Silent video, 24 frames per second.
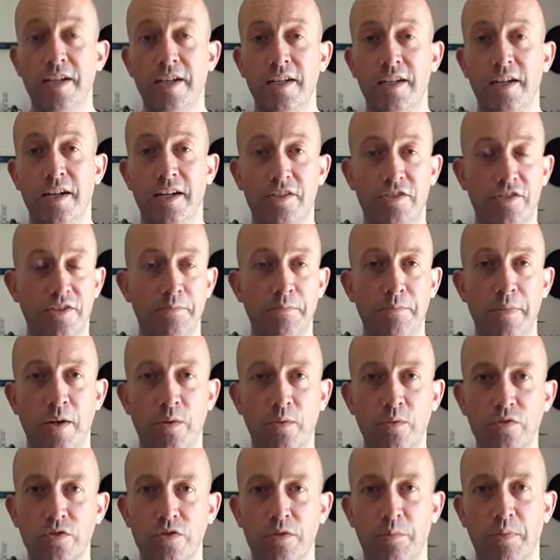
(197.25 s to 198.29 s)
it actually
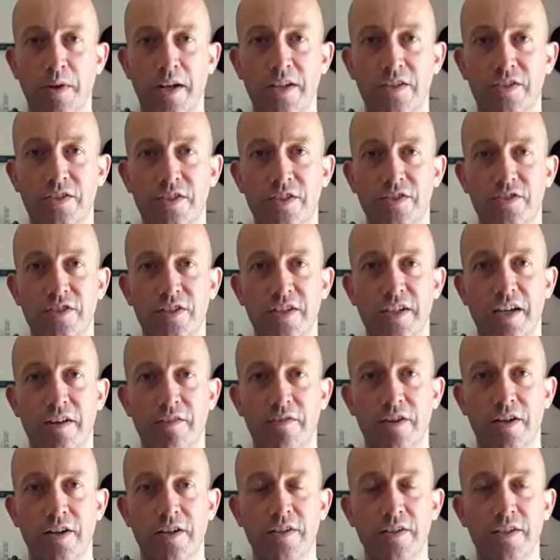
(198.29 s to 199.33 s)
melts the plastic
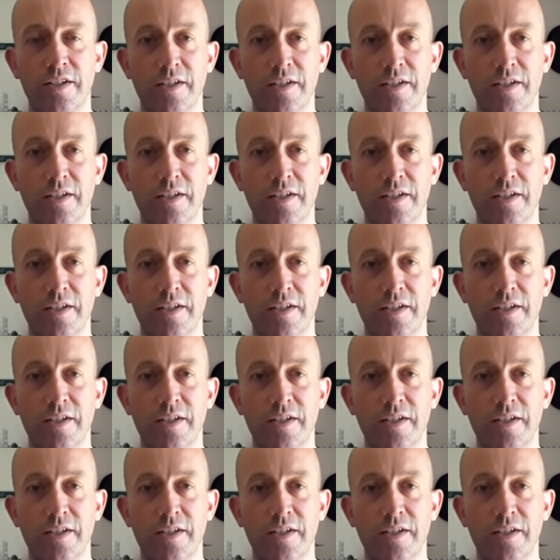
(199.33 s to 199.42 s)
together,